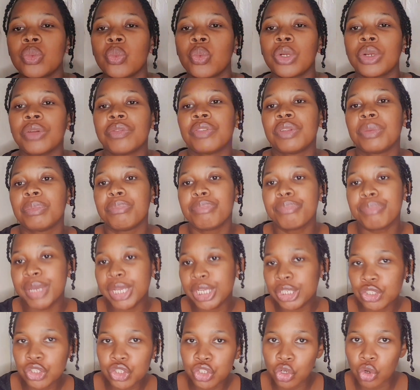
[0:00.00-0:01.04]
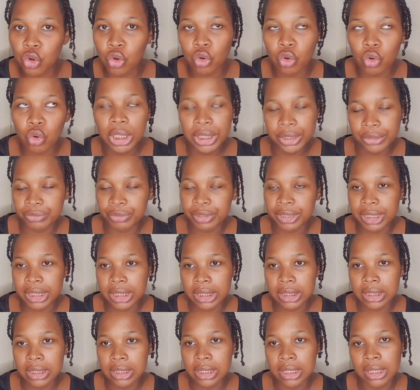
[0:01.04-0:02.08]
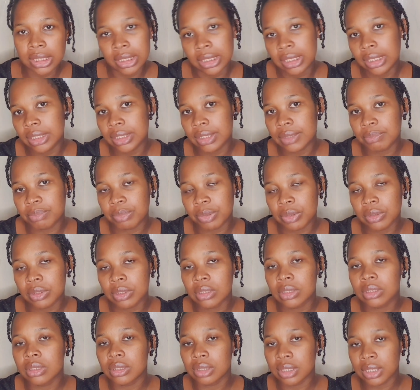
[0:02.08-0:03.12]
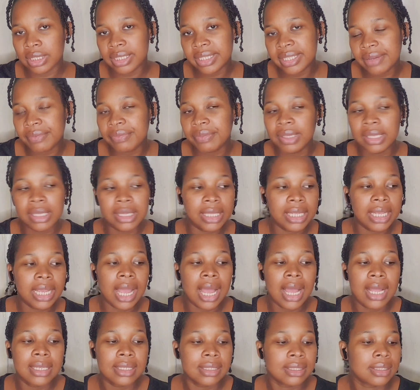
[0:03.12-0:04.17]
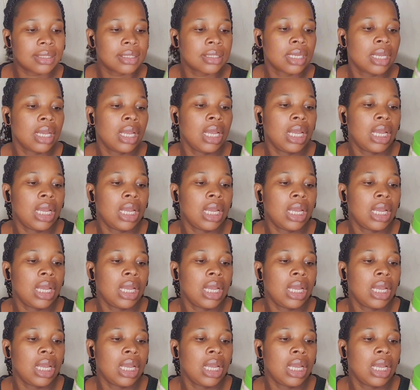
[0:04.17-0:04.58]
one of the major ingredients in it but it definitely has